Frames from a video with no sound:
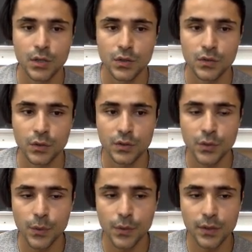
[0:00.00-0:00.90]
So the
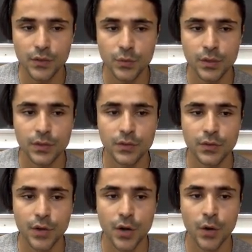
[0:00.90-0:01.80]
2 things we need to
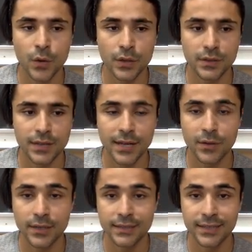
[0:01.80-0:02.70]
know is how
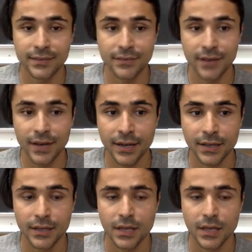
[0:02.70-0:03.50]
to identify